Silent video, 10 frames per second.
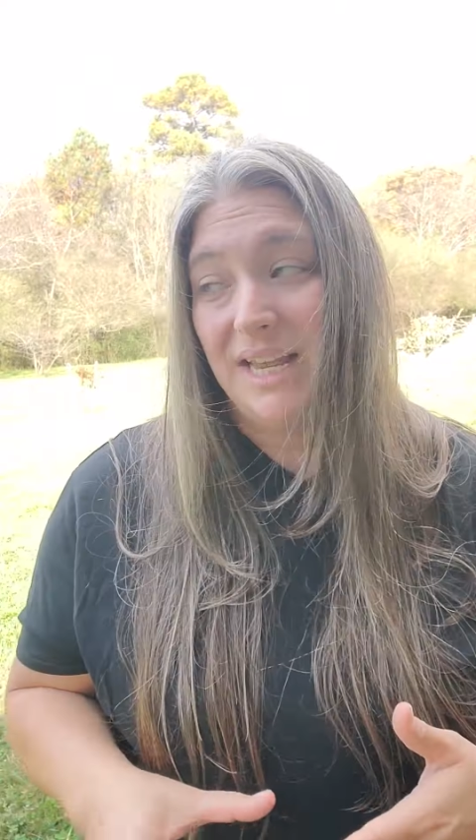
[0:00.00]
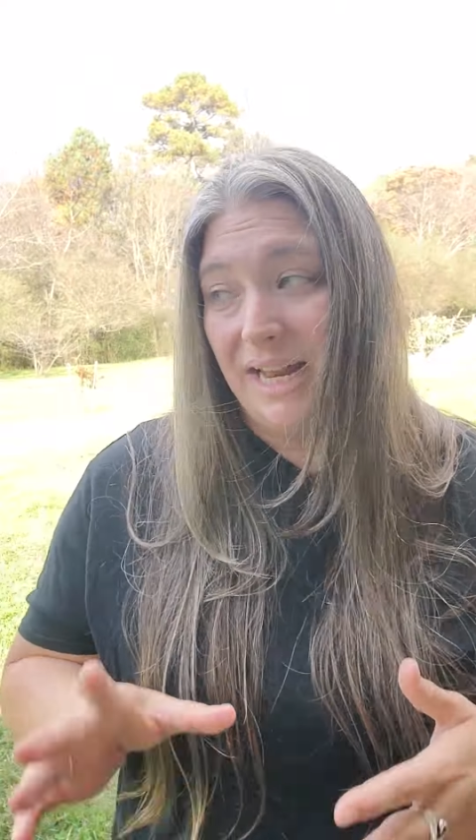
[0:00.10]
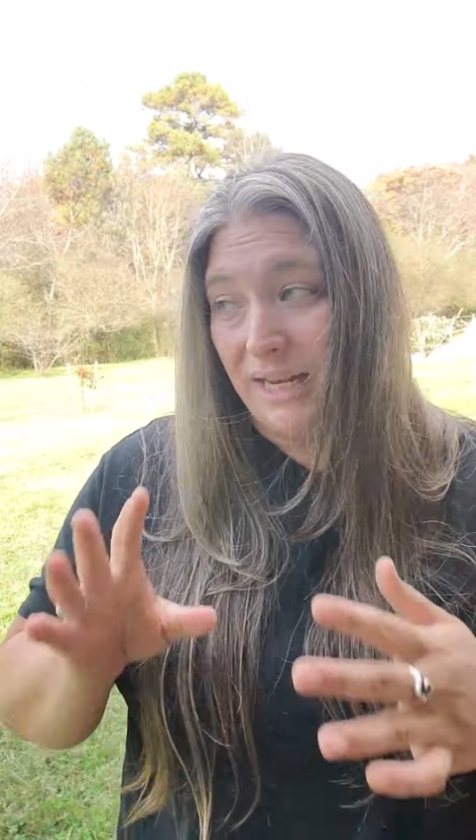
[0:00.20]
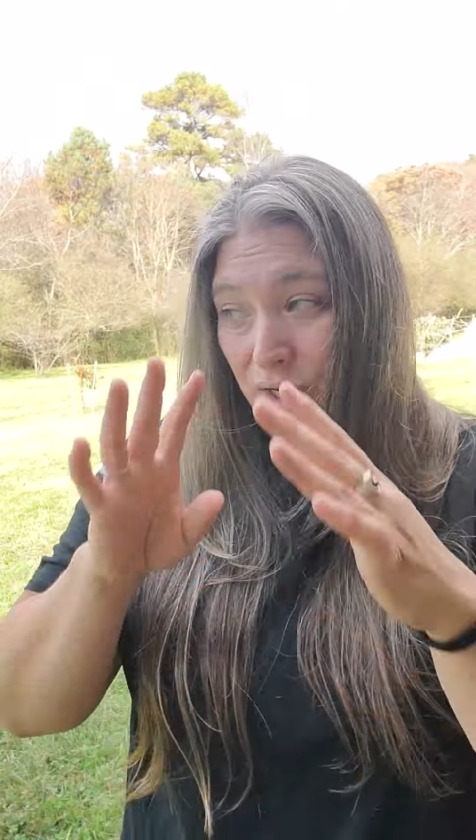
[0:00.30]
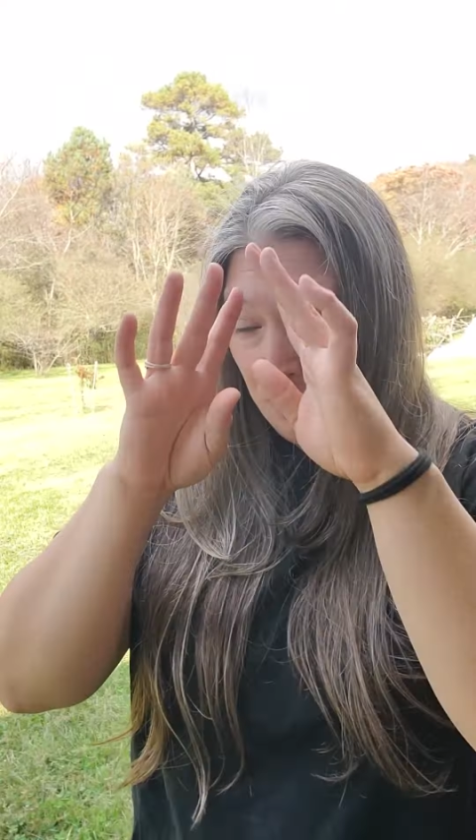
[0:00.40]

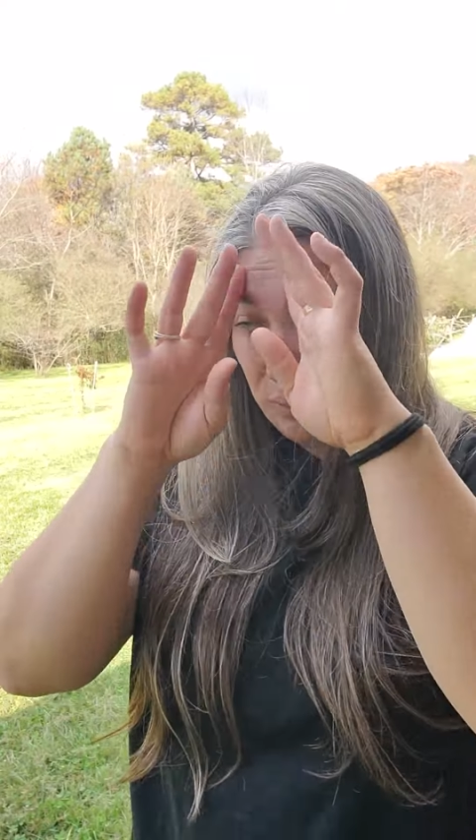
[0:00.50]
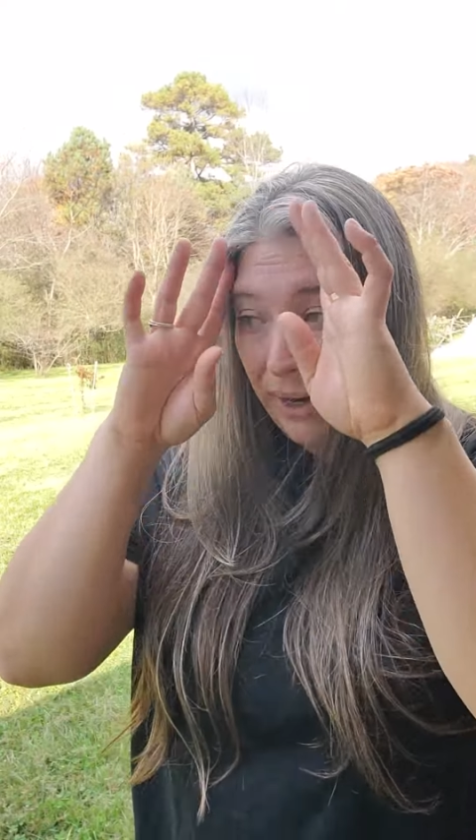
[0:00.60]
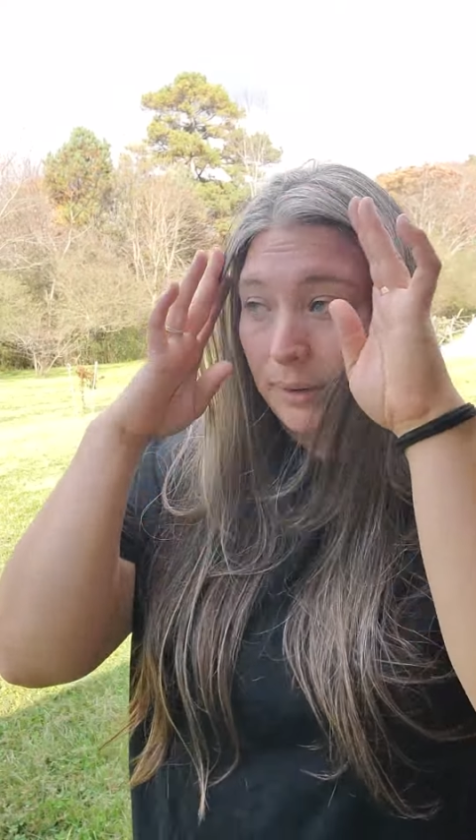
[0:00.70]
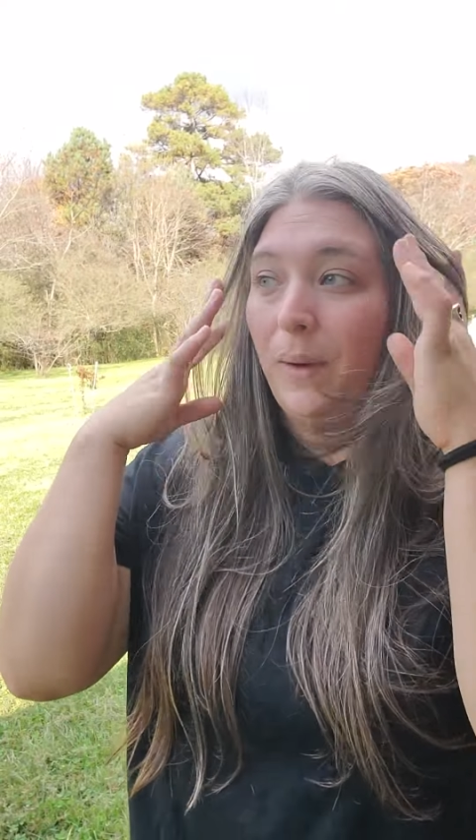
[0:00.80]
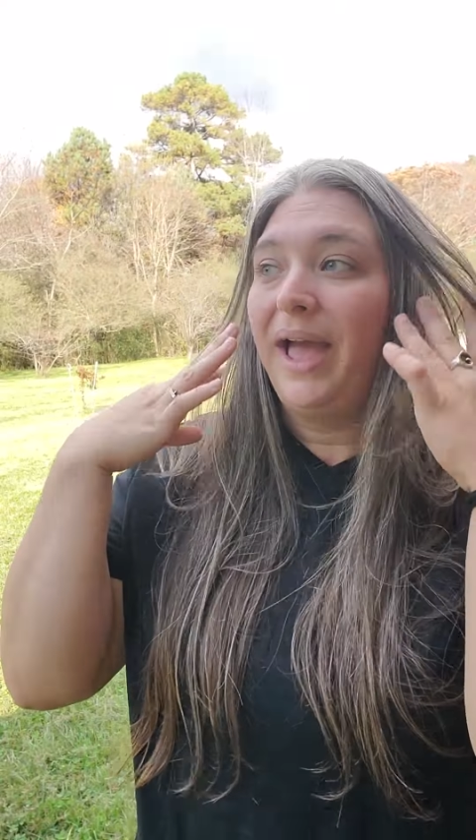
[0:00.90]
and knew
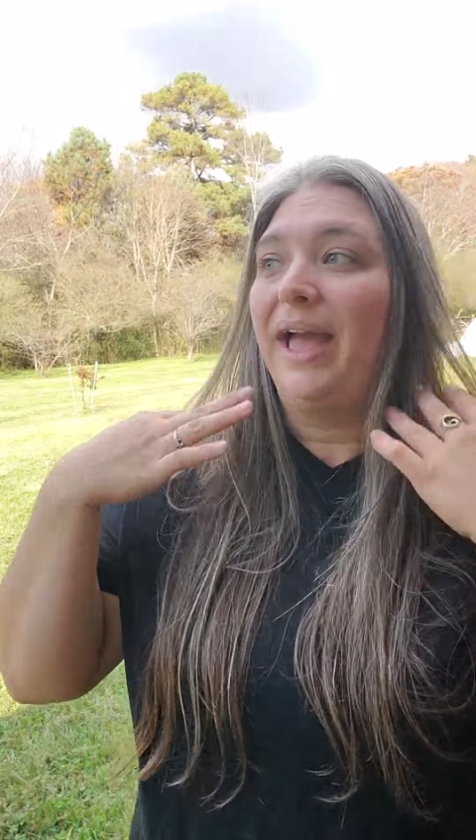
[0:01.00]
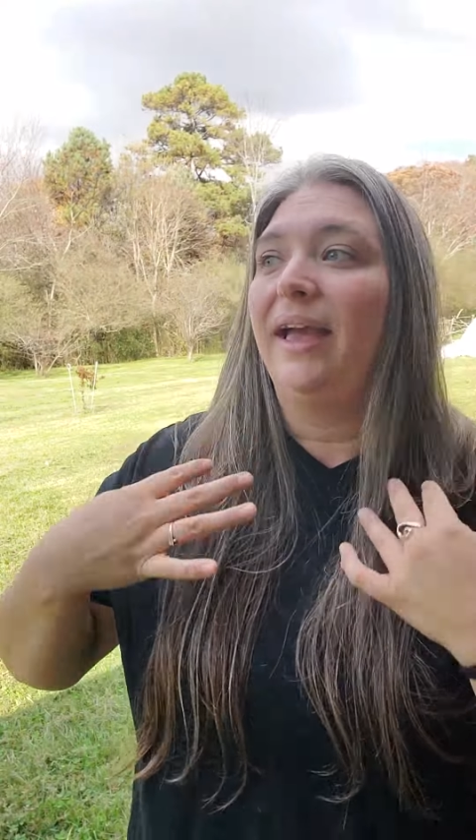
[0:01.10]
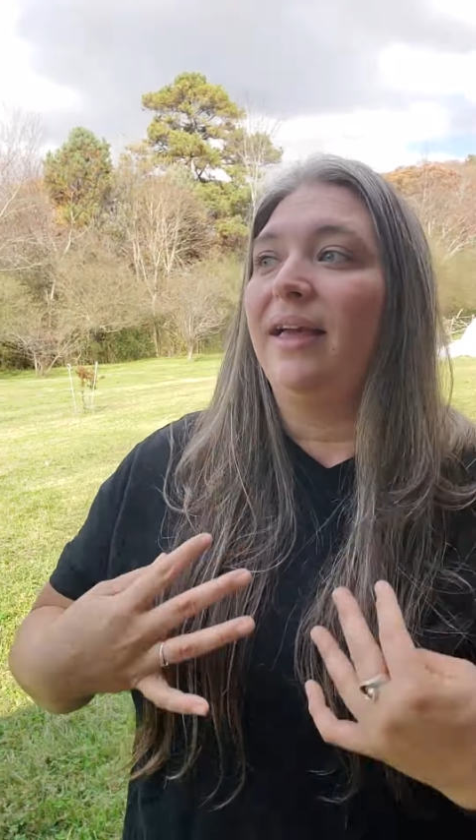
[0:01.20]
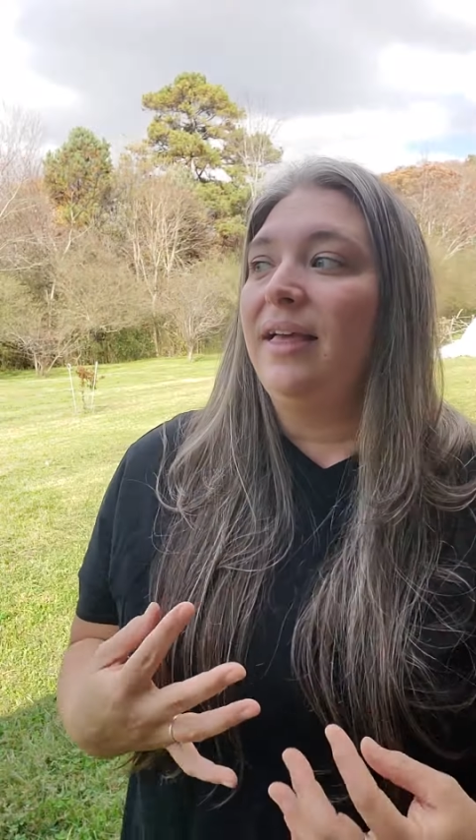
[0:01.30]
right away